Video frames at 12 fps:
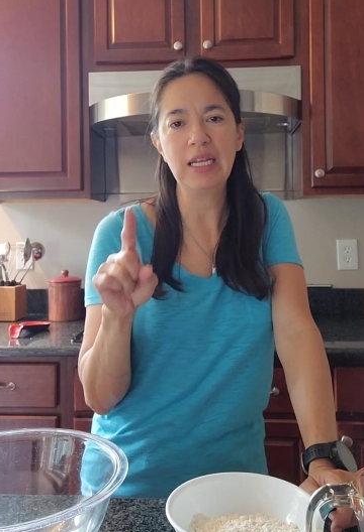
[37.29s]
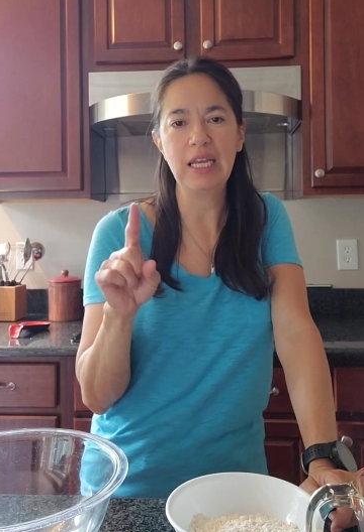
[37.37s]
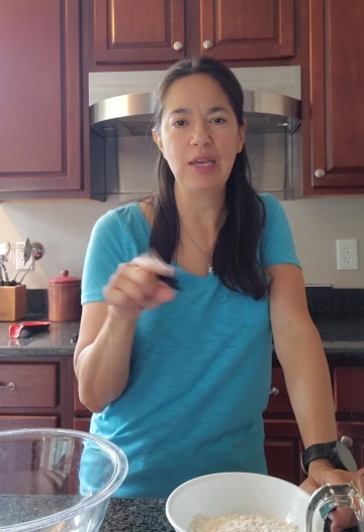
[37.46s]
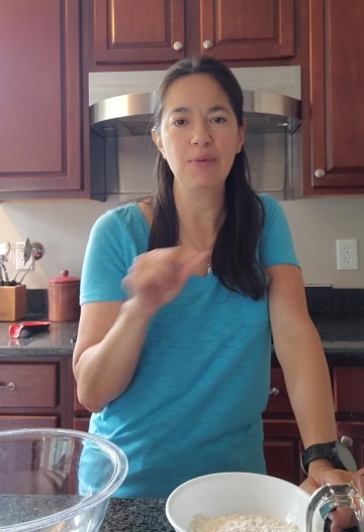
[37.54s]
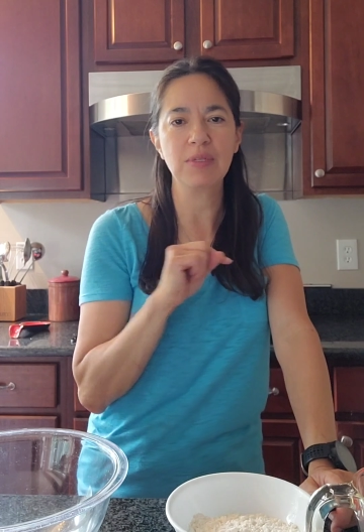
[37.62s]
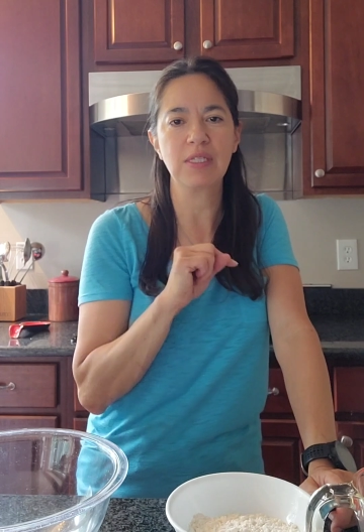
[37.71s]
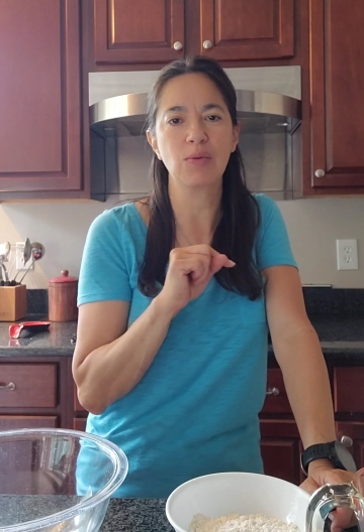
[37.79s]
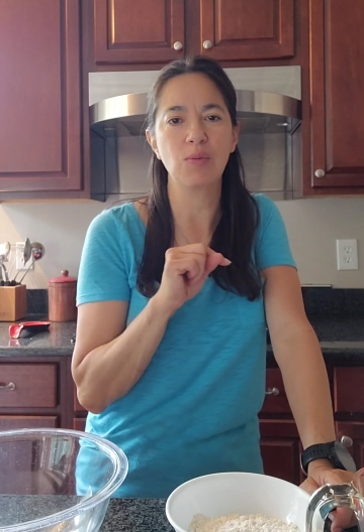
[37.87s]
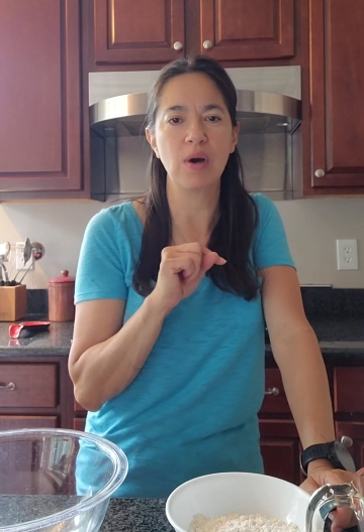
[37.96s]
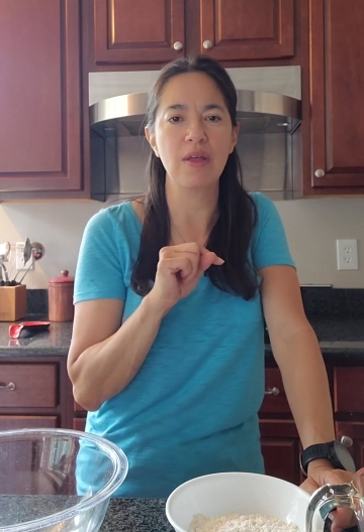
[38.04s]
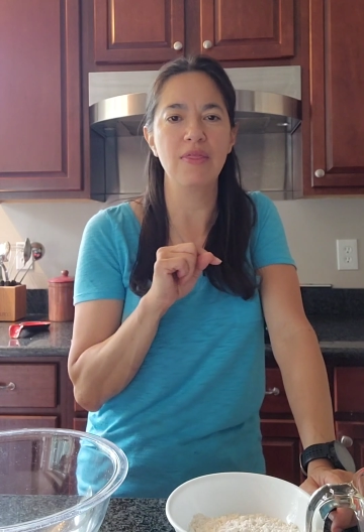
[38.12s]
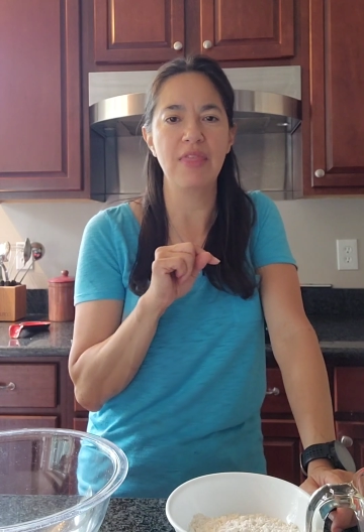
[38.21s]
He was the
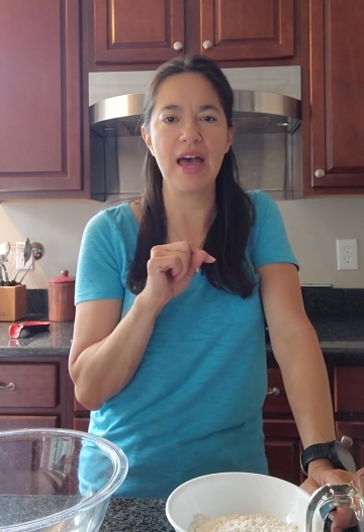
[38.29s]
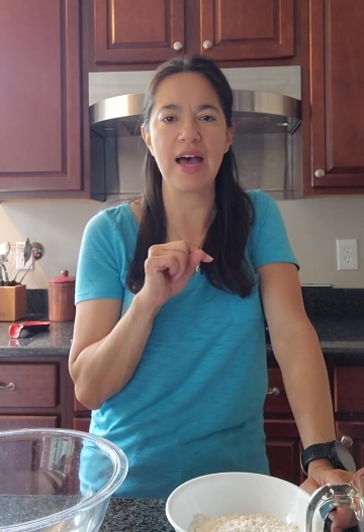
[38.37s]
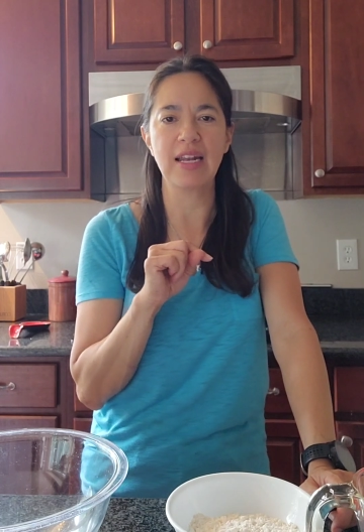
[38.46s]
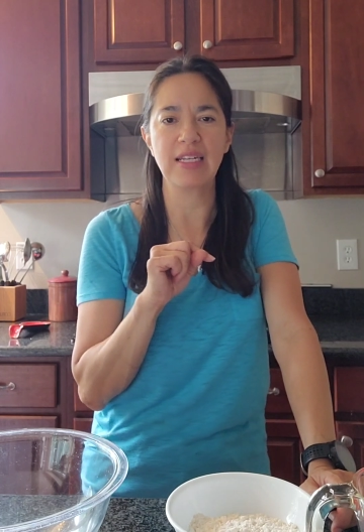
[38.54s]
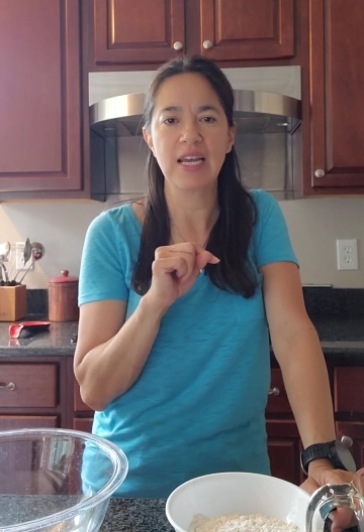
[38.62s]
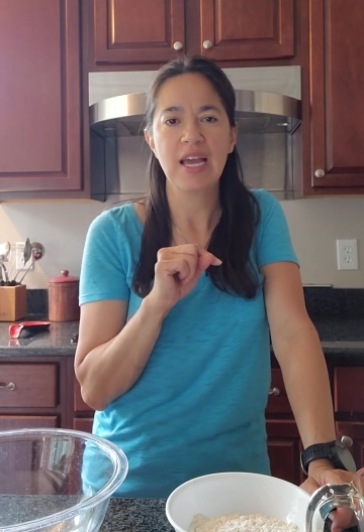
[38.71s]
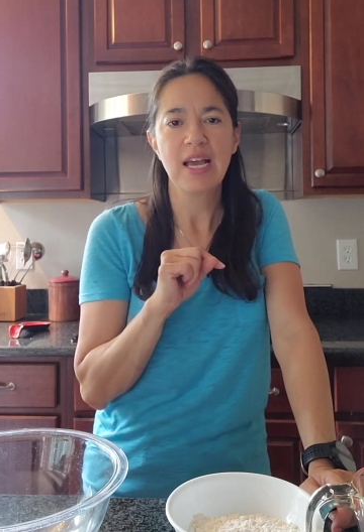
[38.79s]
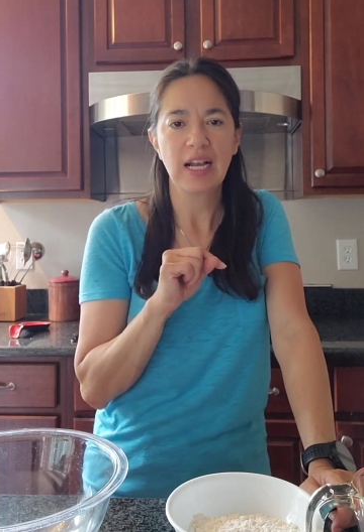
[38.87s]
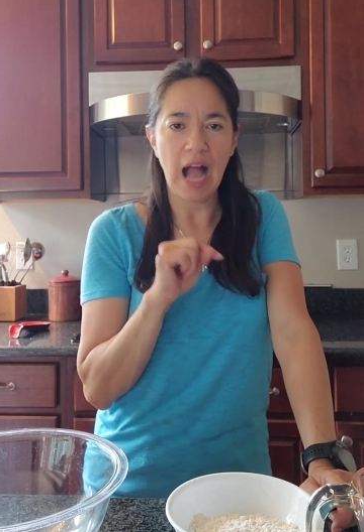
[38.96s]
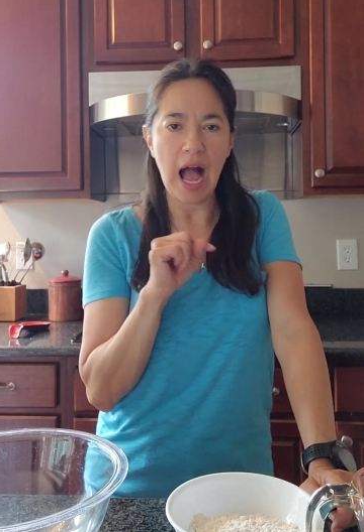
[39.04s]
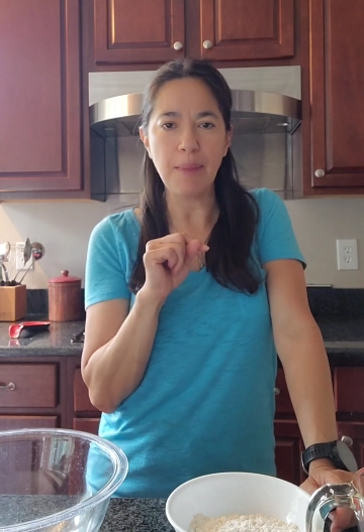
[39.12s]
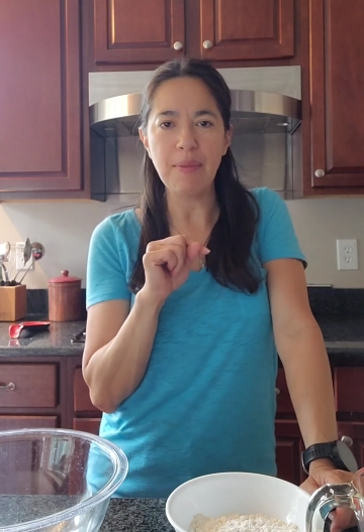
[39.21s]
one that
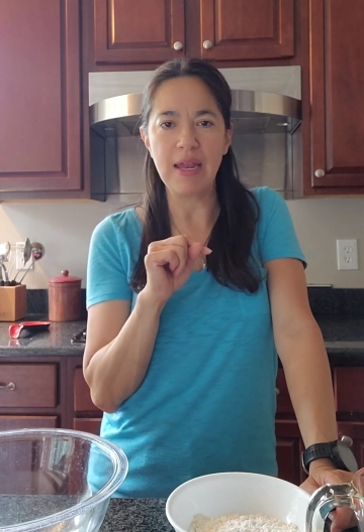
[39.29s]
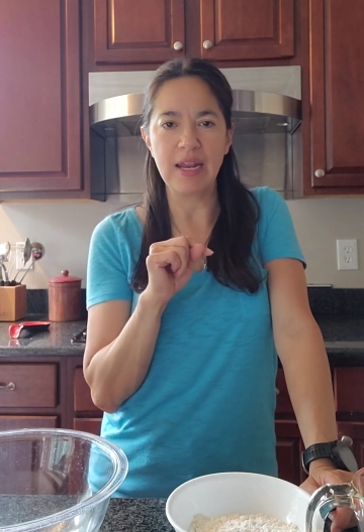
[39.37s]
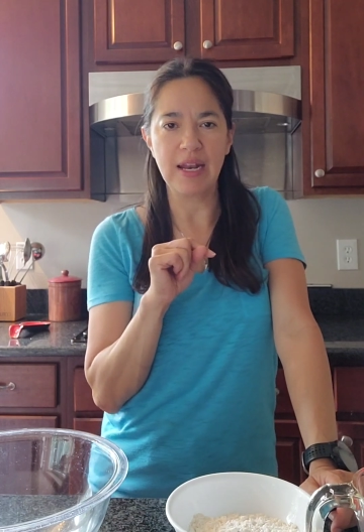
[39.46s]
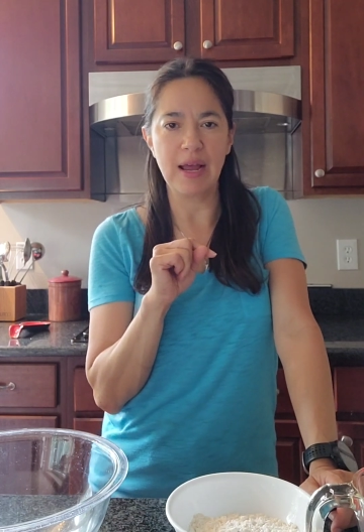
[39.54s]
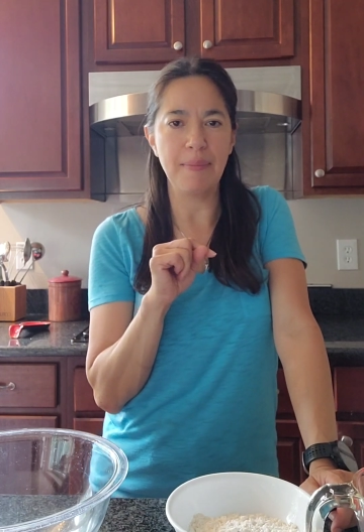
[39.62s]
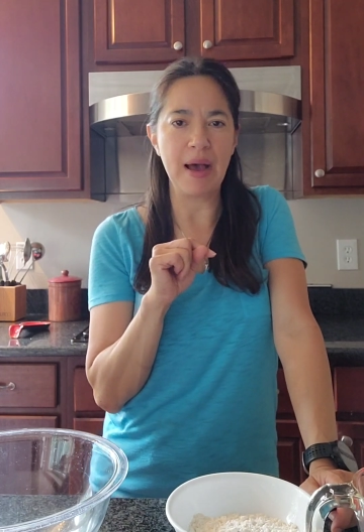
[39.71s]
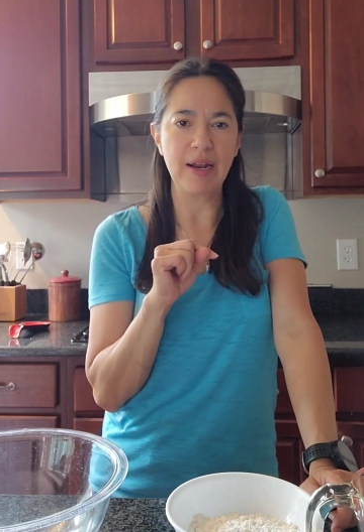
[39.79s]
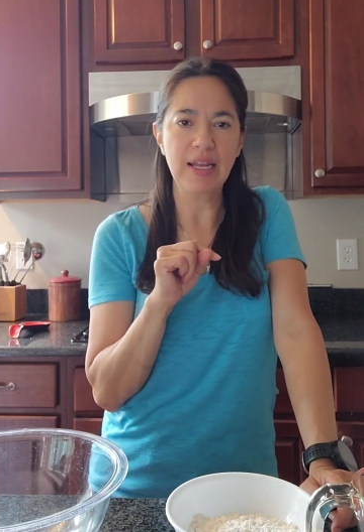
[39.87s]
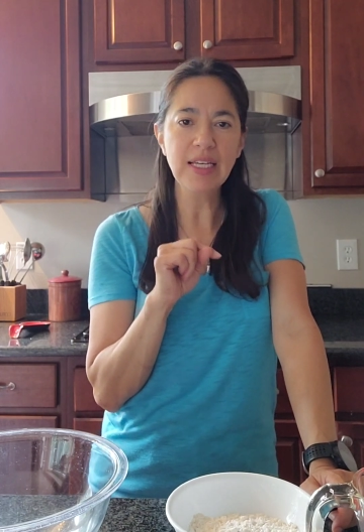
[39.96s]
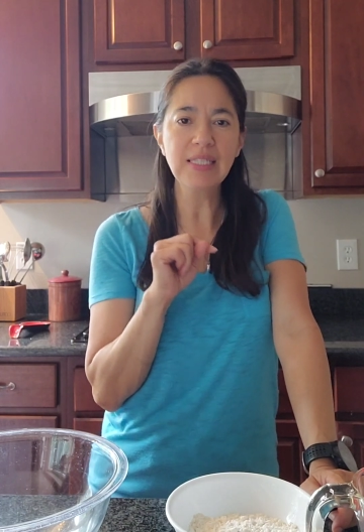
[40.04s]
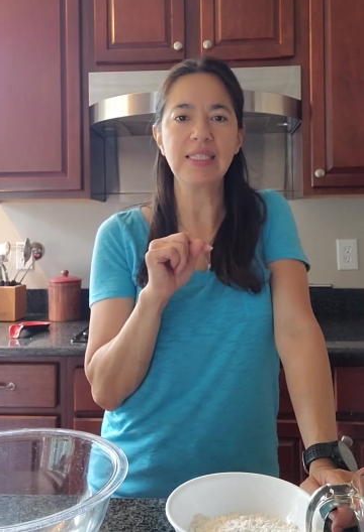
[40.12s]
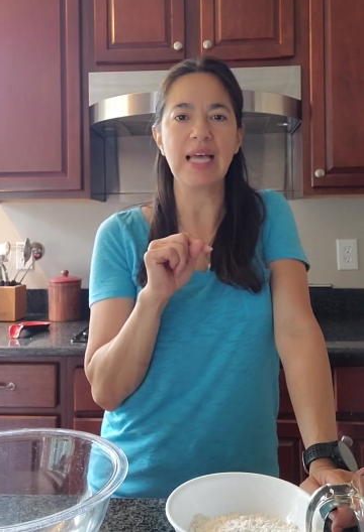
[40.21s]
commented about
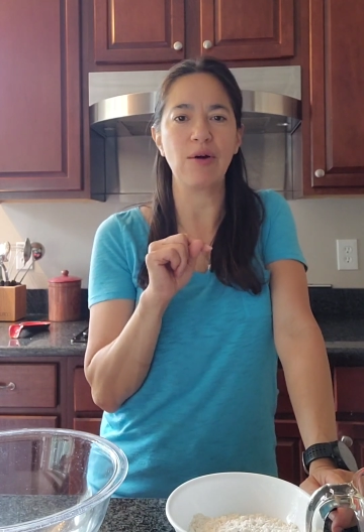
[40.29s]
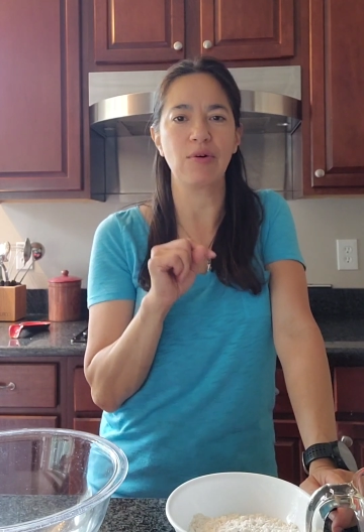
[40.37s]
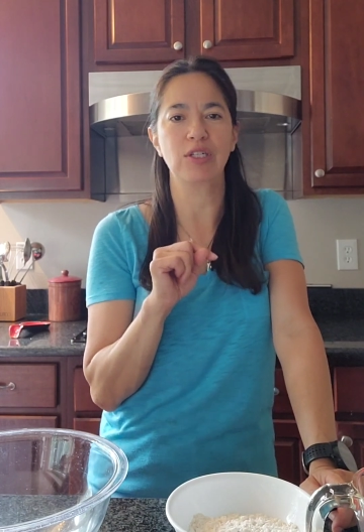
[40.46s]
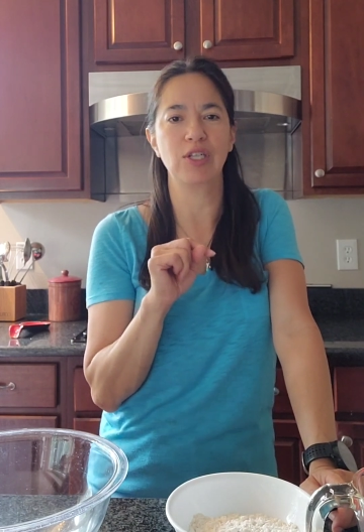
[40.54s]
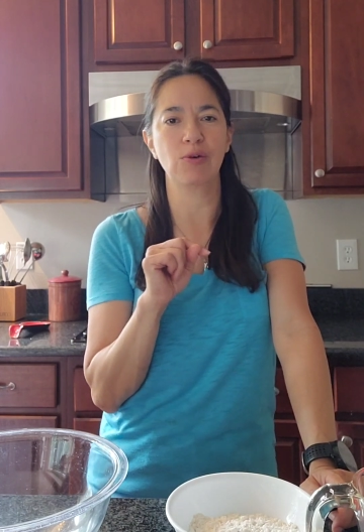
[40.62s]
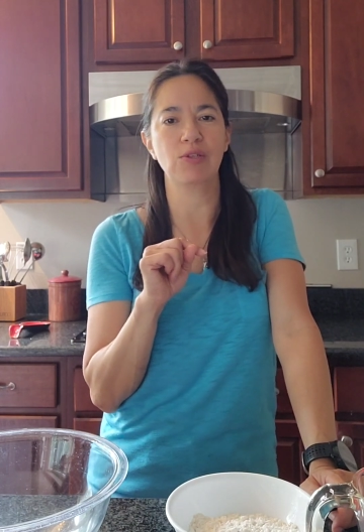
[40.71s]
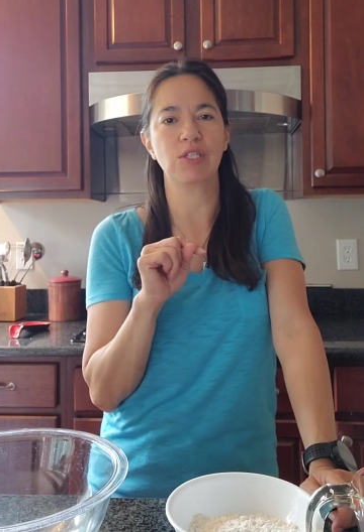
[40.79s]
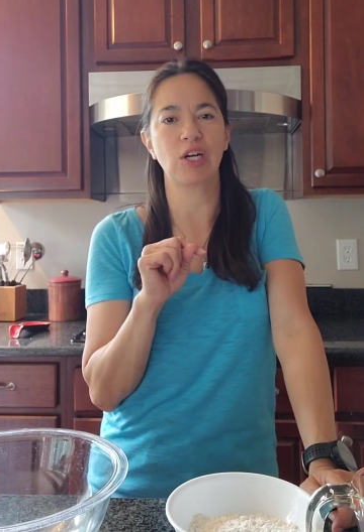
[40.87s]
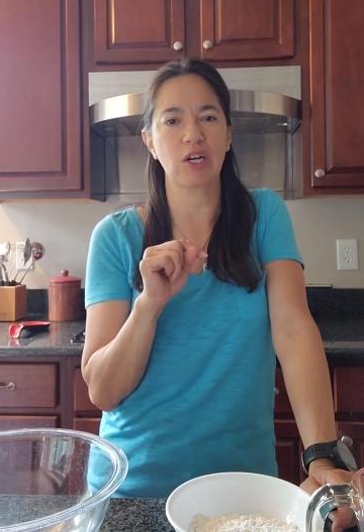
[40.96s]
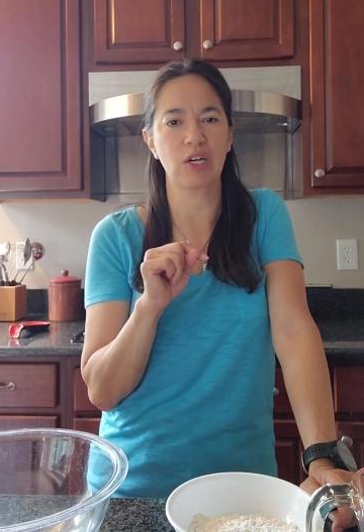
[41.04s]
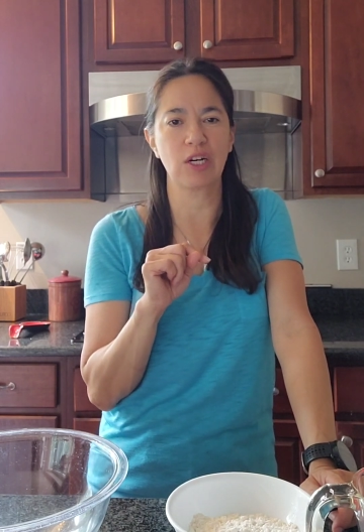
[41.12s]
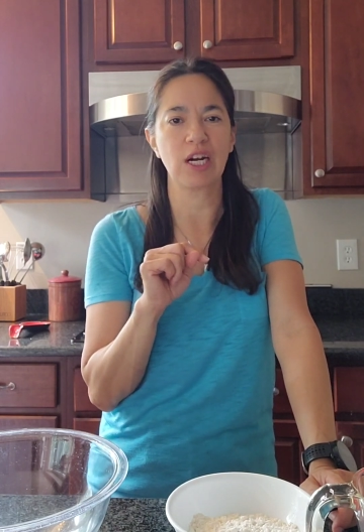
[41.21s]
his sourdough
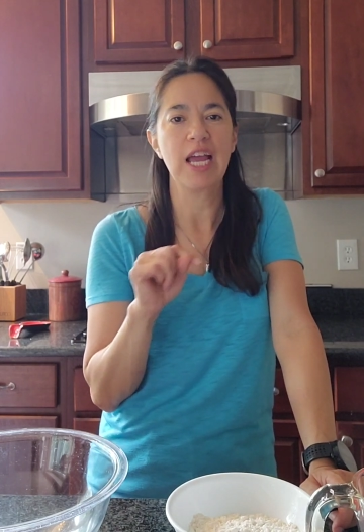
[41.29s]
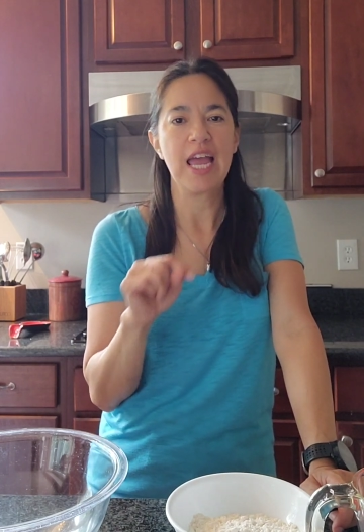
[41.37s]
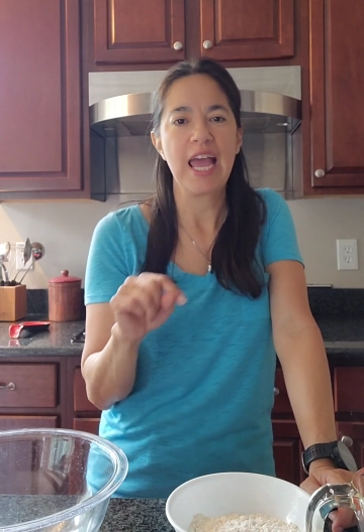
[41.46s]
starter